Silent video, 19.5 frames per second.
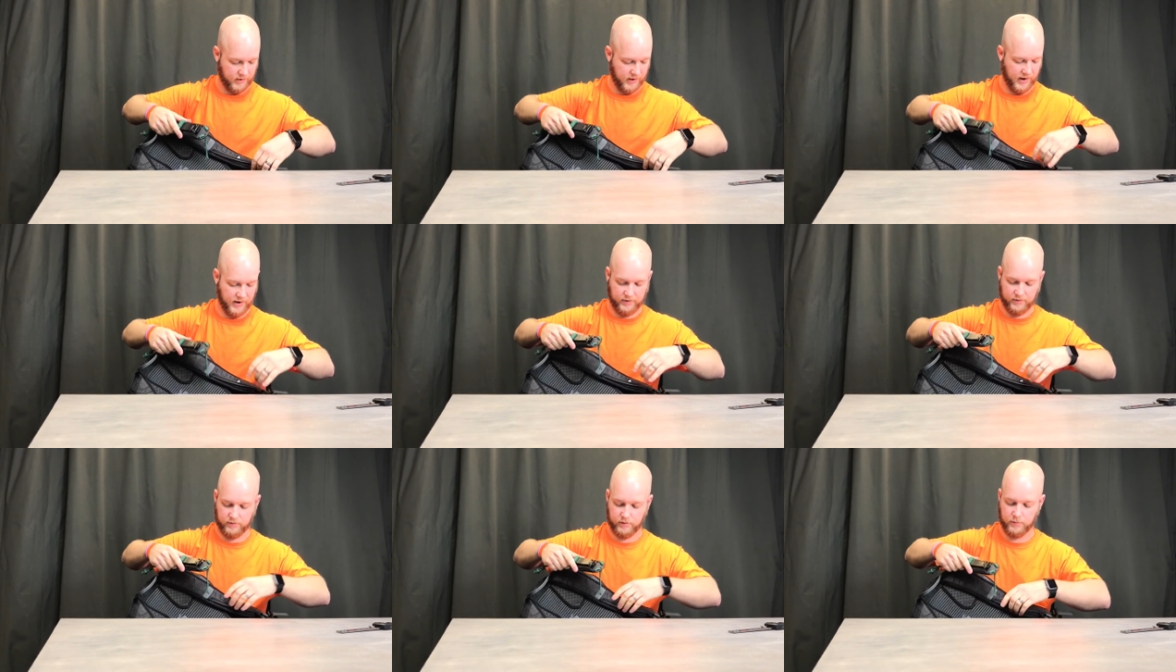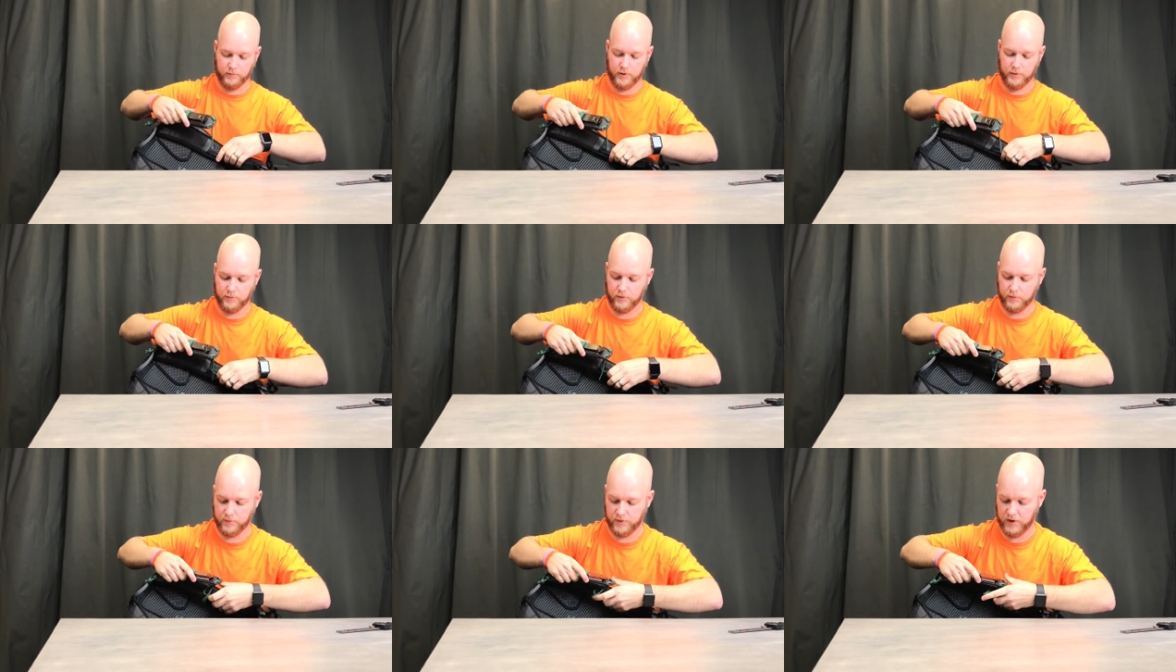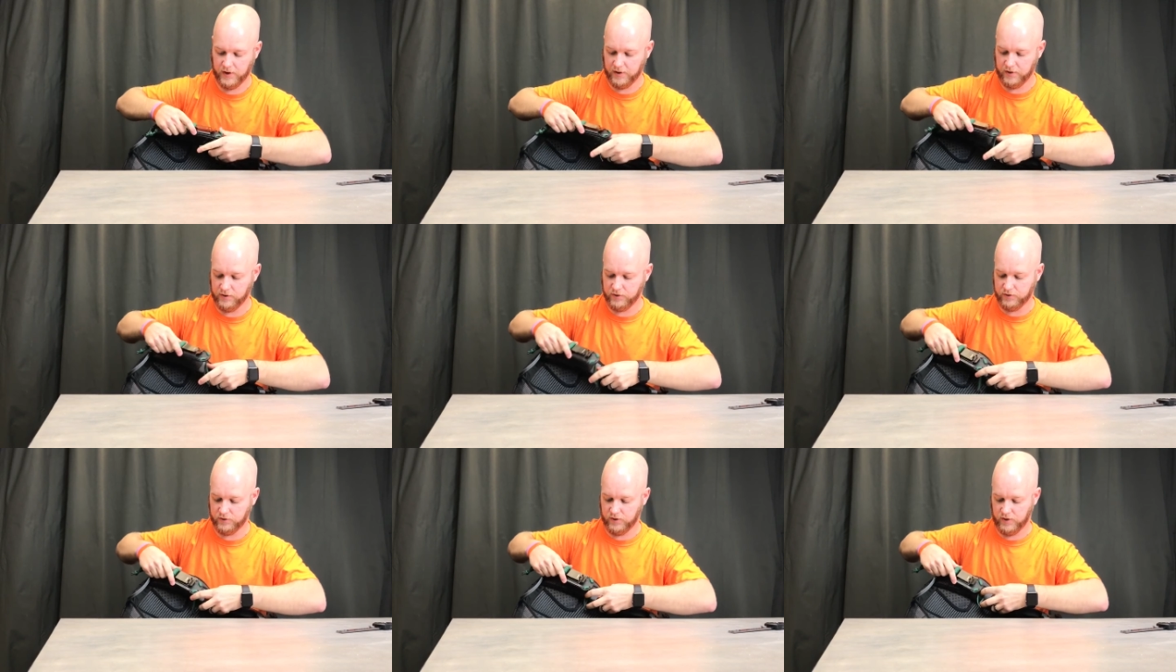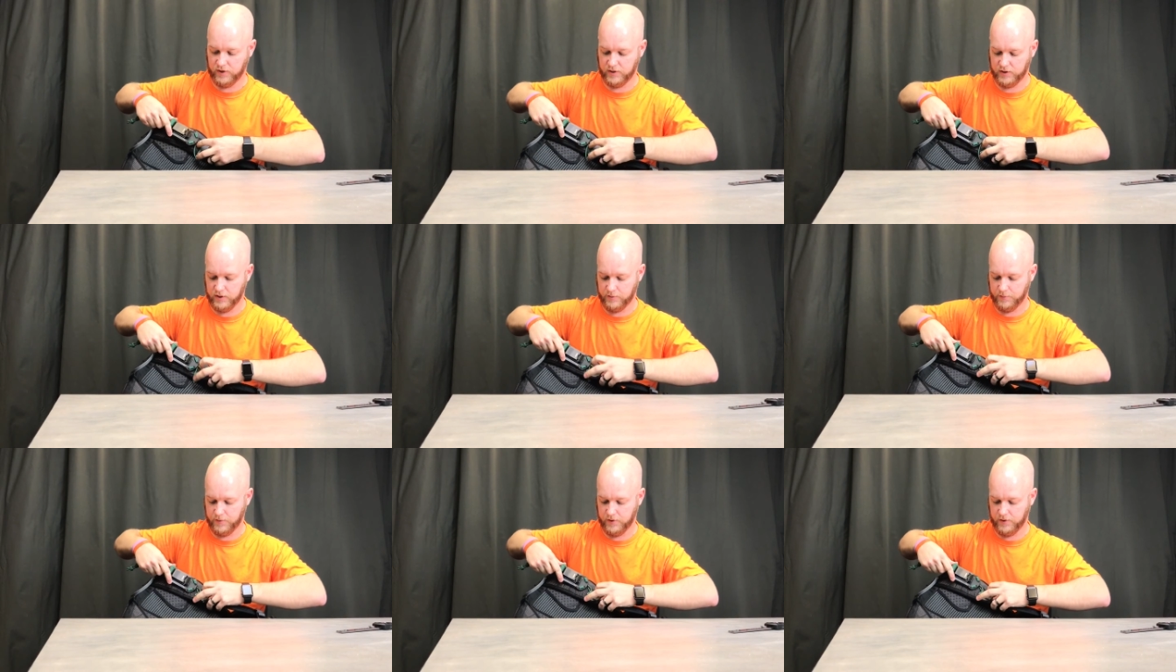I don't remember, but I usually
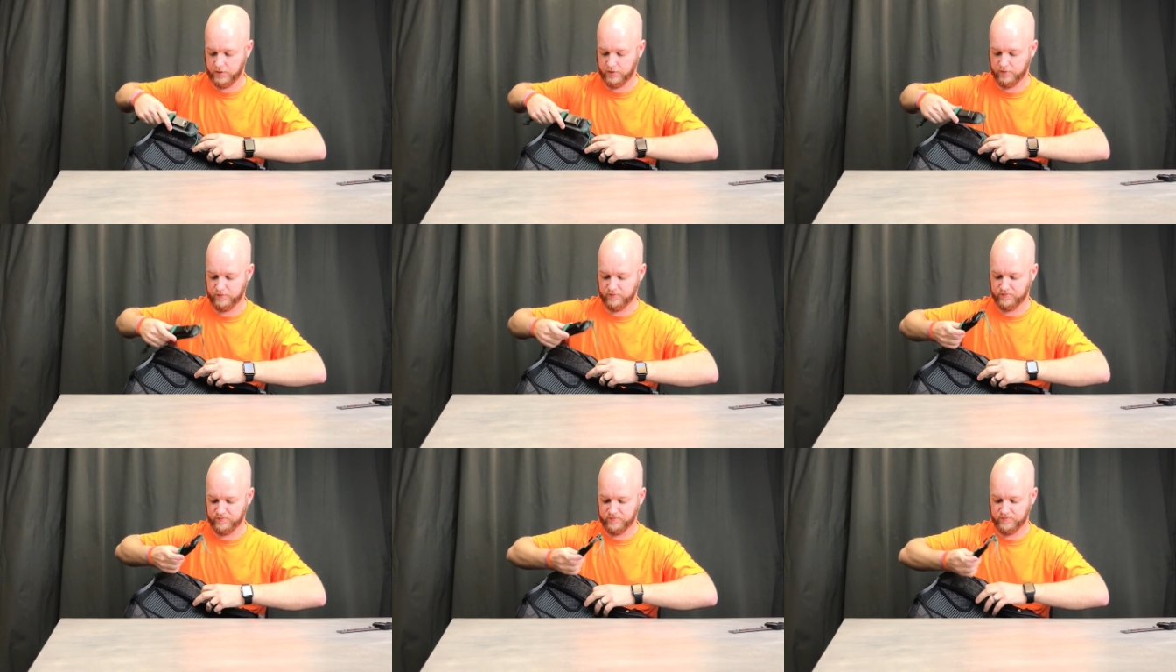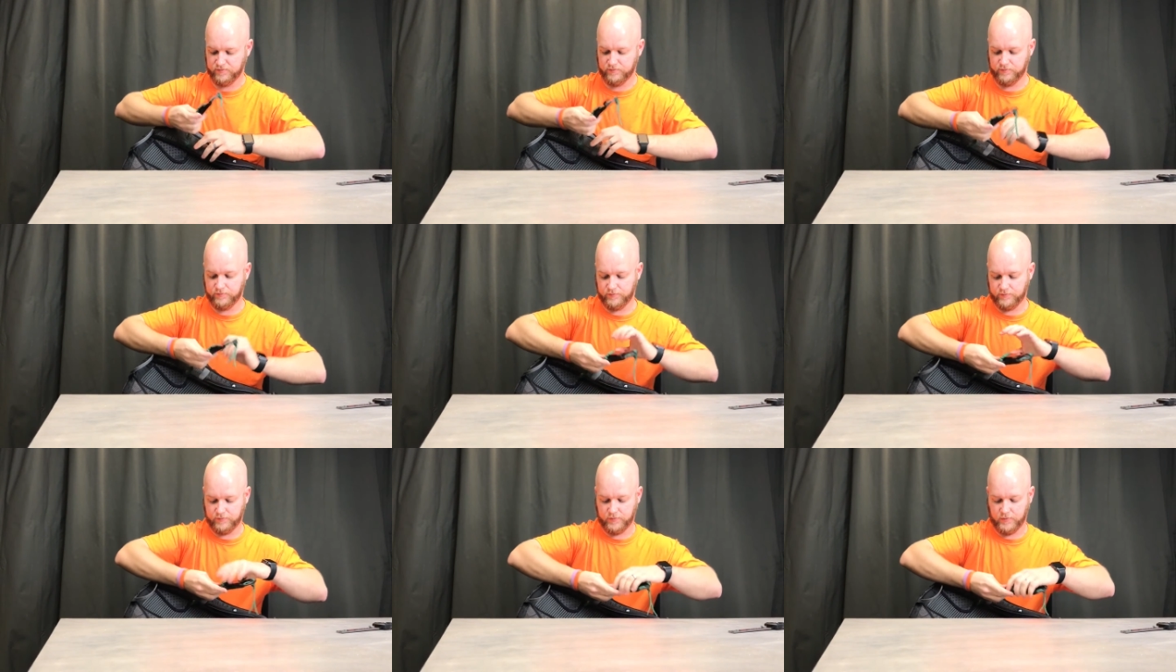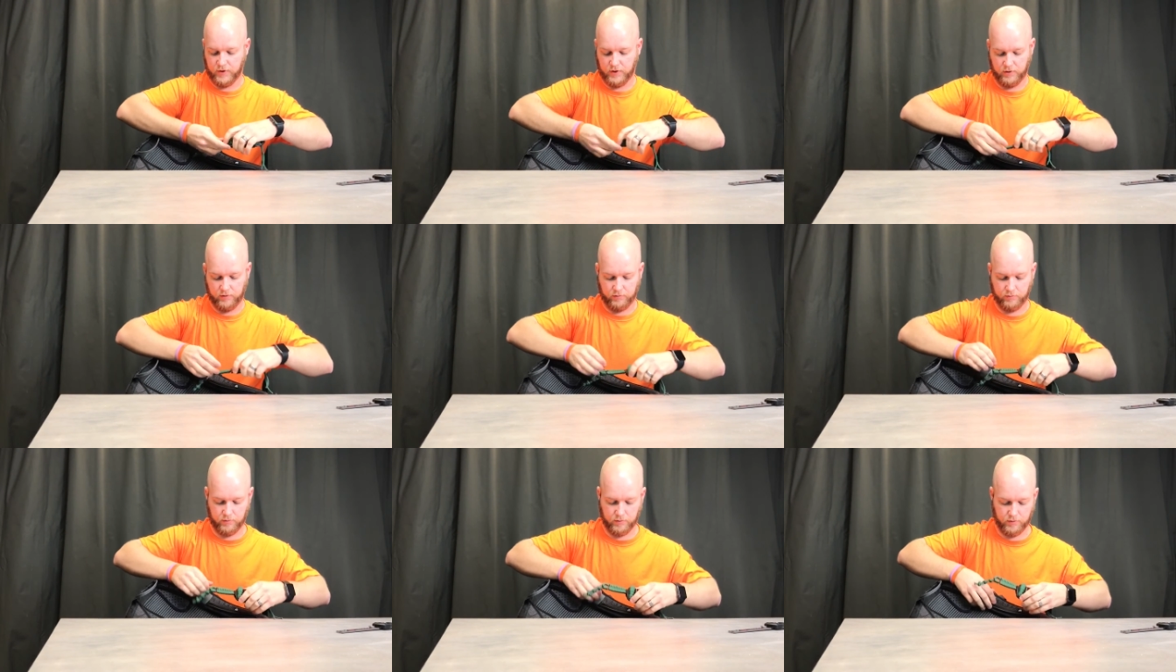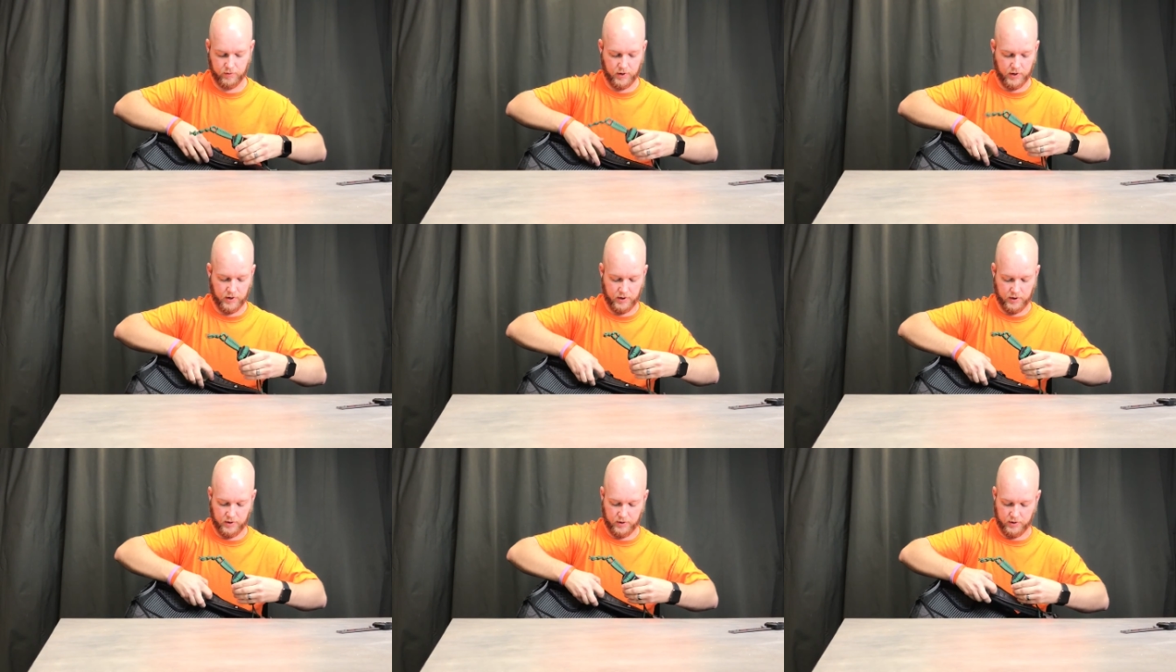clip it like through
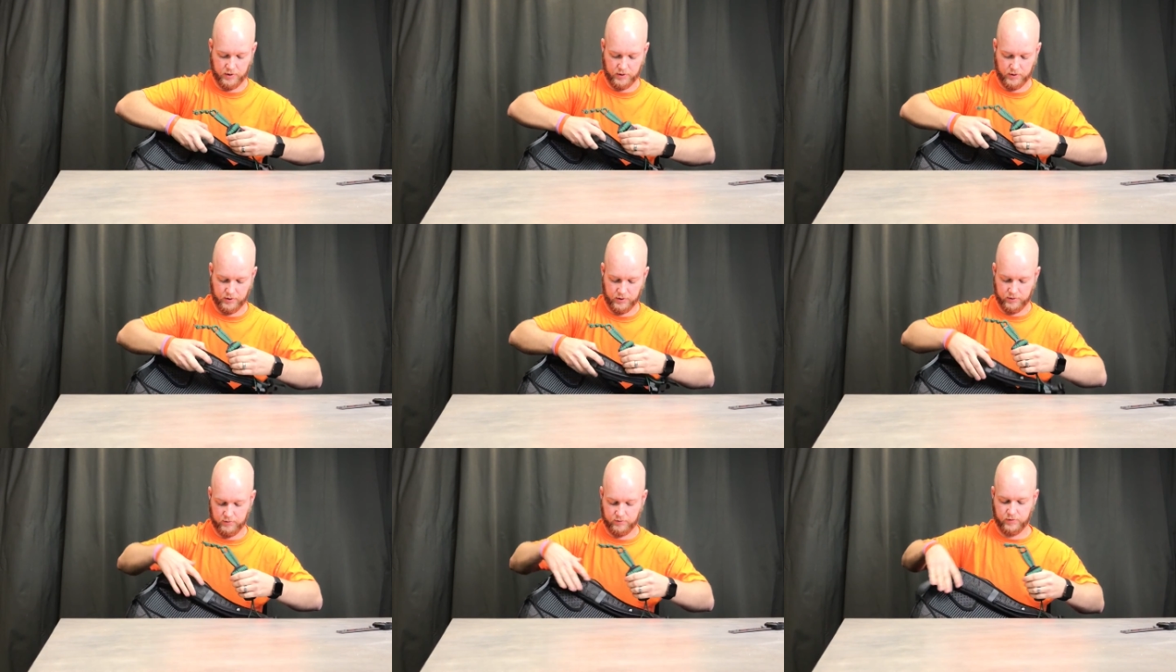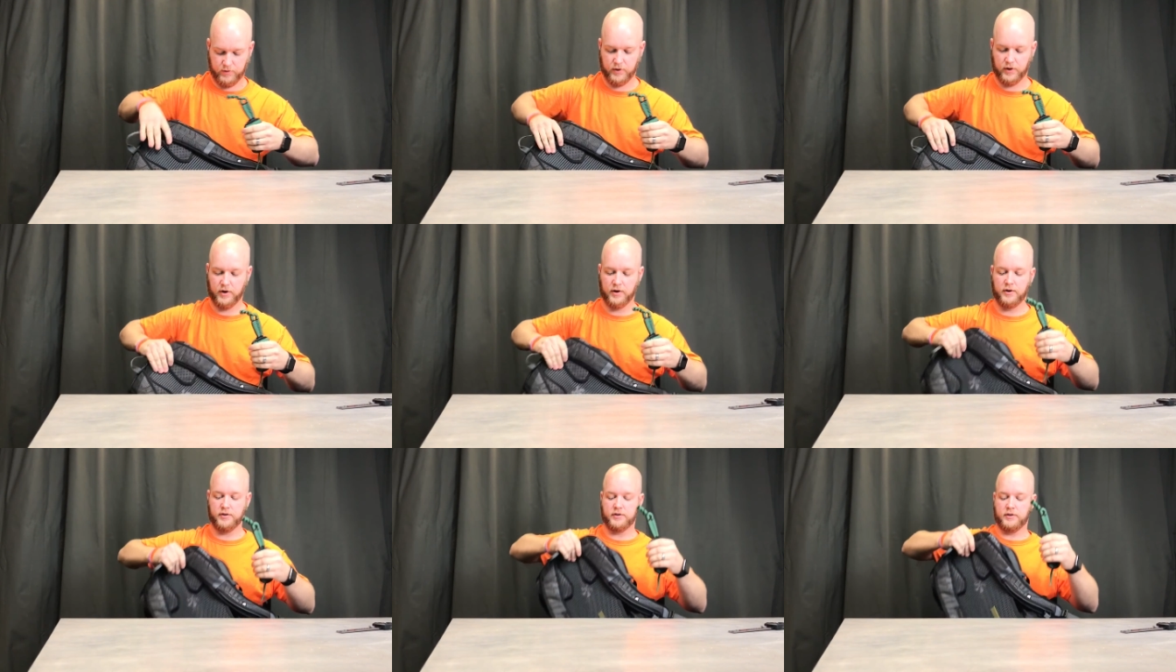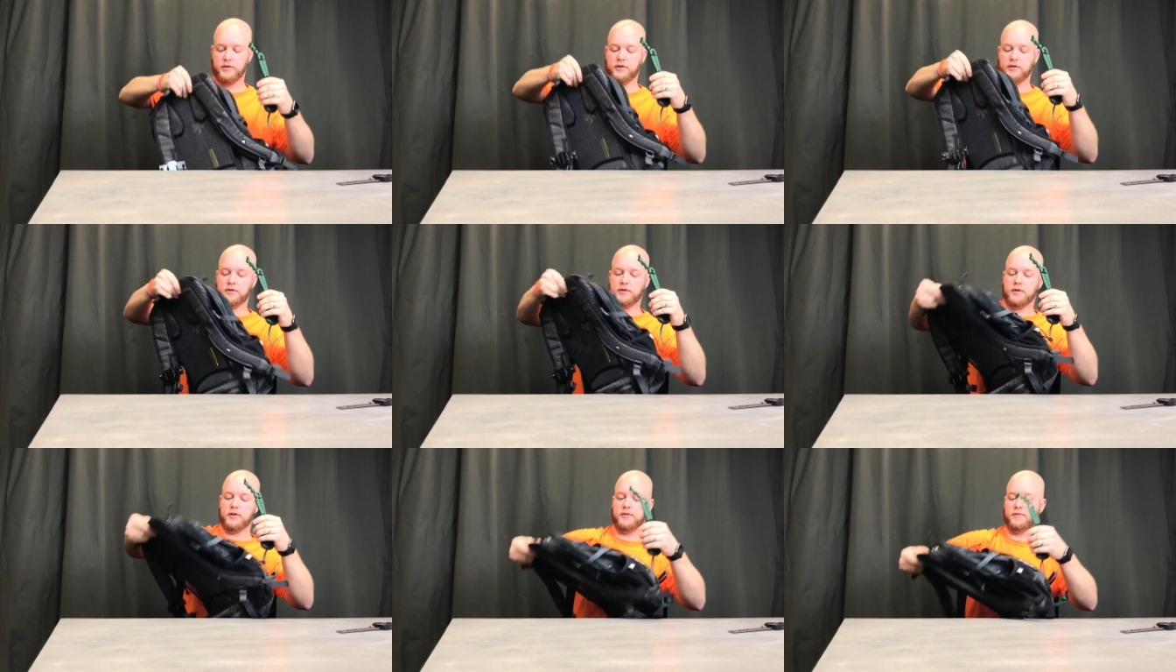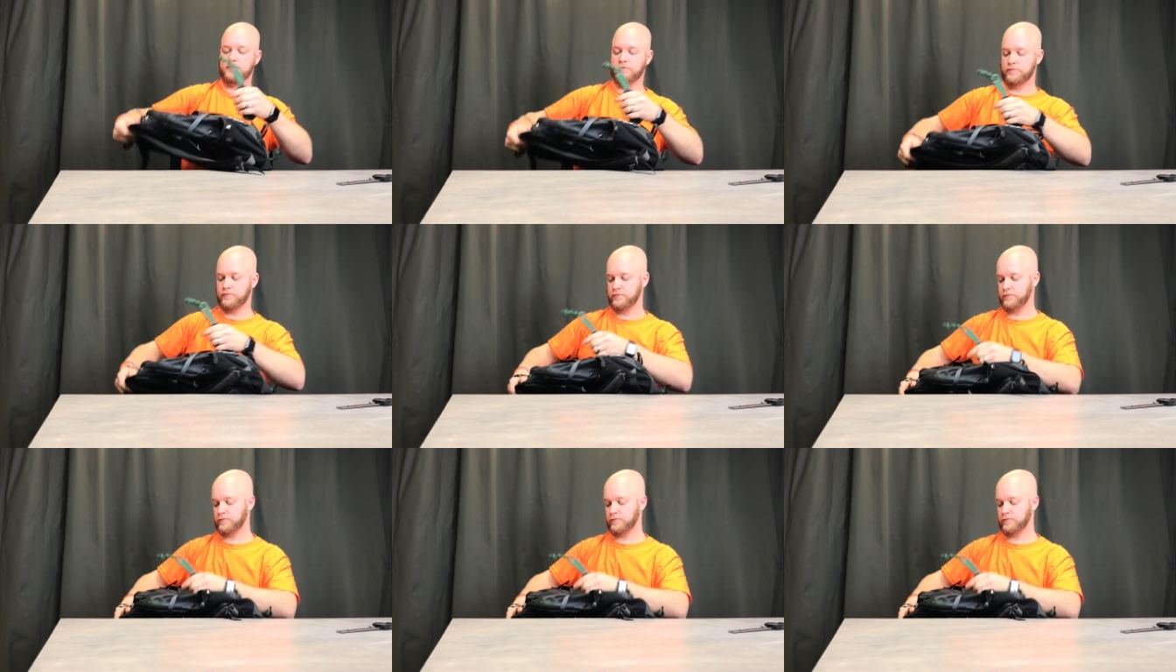here. Oh no, it's on the side.